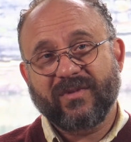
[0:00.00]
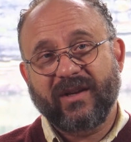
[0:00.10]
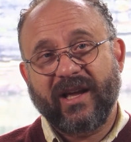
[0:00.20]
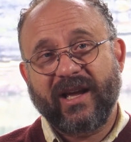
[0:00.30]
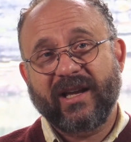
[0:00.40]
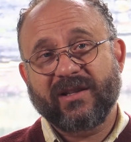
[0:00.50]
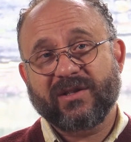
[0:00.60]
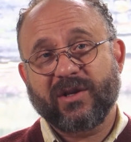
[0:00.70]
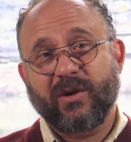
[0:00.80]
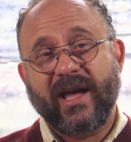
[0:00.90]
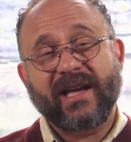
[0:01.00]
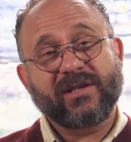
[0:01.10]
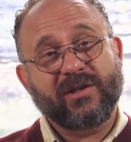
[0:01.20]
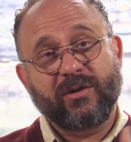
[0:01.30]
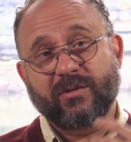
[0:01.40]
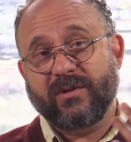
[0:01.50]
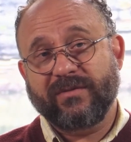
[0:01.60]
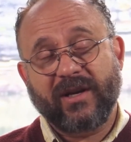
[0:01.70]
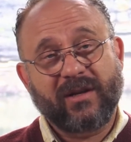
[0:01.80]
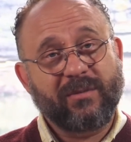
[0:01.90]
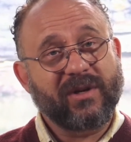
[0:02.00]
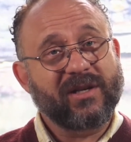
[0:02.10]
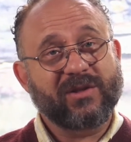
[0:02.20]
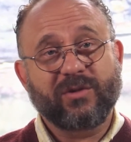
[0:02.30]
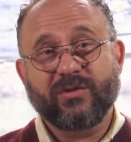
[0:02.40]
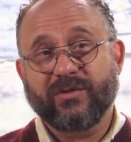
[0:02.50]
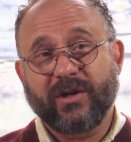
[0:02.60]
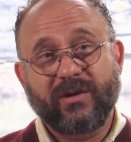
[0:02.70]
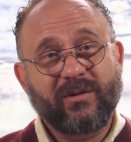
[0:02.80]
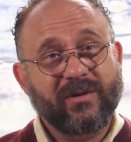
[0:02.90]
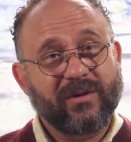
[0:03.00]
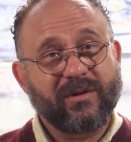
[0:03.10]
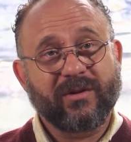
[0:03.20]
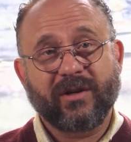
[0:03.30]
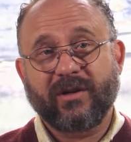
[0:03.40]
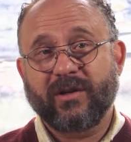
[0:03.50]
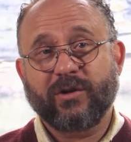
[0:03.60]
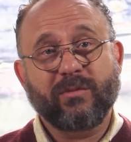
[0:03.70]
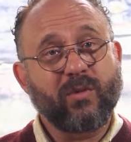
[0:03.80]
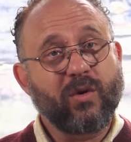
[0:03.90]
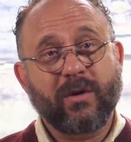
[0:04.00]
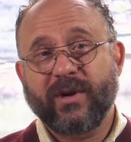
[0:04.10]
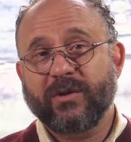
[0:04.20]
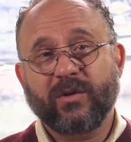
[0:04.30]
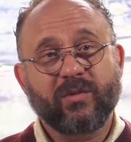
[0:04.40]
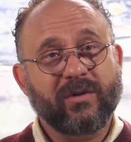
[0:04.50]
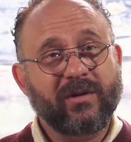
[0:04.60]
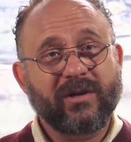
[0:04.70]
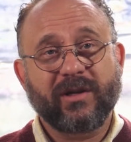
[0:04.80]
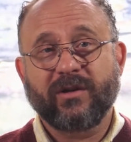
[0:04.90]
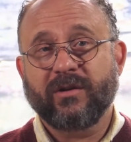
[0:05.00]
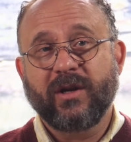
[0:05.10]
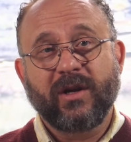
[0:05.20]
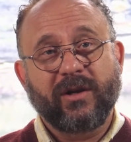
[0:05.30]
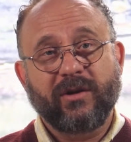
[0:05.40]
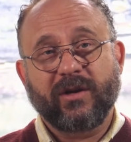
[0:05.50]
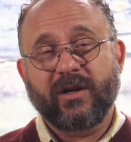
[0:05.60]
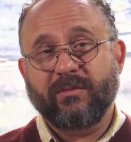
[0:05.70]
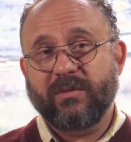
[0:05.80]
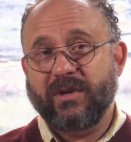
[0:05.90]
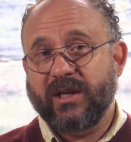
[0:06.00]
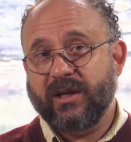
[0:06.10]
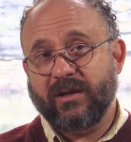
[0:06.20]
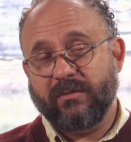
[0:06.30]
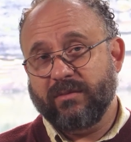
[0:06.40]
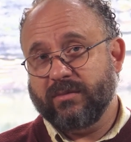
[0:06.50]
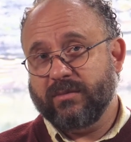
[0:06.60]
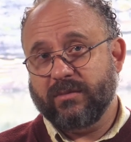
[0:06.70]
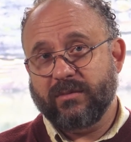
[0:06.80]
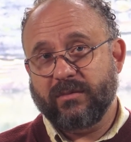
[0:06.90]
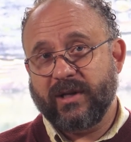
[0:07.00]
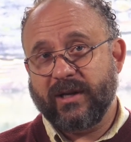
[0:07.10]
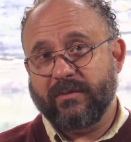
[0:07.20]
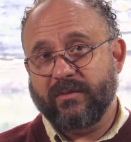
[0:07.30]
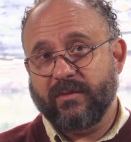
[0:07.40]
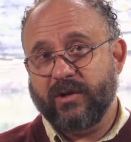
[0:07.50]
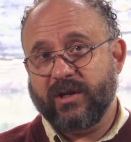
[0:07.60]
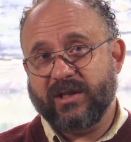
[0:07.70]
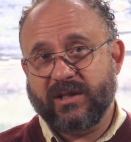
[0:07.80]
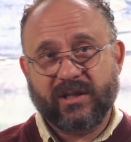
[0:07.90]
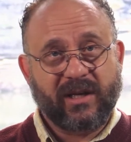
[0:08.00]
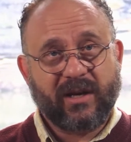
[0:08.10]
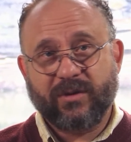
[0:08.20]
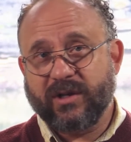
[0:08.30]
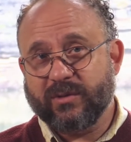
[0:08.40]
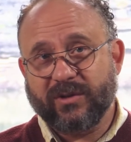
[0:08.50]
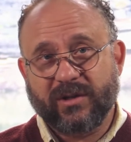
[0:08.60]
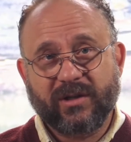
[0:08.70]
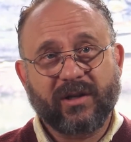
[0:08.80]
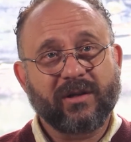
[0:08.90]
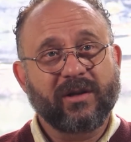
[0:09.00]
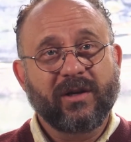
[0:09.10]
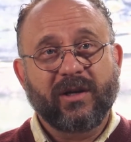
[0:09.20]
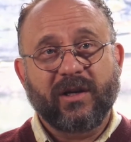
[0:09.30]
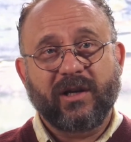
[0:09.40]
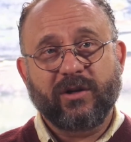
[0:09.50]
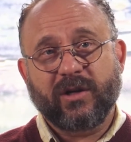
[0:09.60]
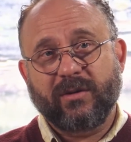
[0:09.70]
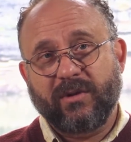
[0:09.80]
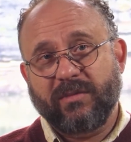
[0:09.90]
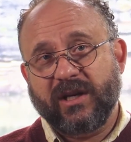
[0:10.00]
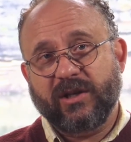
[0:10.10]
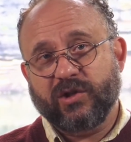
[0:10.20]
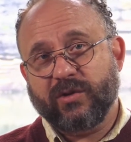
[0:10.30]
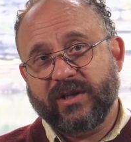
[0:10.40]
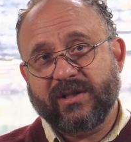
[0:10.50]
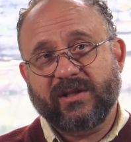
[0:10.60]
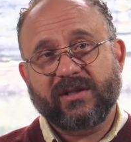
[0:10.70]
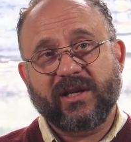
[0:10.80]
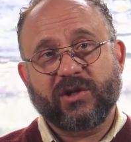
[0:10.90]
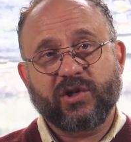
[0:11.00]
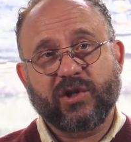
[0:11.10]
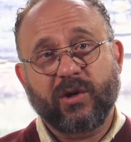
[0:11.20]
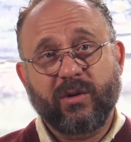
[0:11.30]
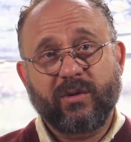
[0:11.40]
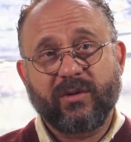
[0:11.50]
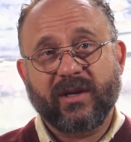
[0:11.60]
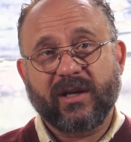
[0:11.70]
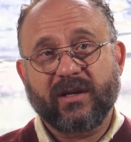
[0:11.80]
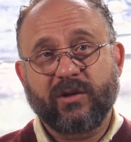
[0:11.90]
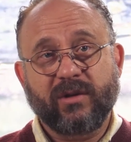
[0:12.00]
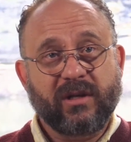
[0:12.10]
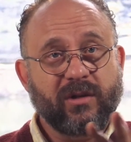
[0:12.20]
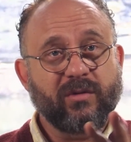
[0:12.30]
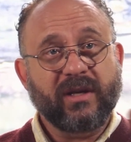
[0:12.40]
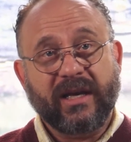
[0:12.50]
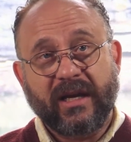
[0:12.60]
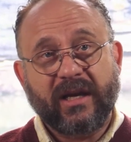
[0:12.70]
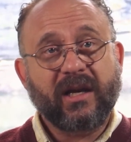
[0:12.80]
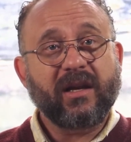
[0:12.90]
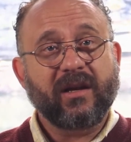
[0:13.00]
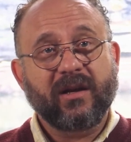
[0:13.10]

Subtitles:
And so as you develop and as you grow, you're going to learn more about the world, and you're going to be making, like, you're going to see how things work, and you're going to be making choices that show that you get it.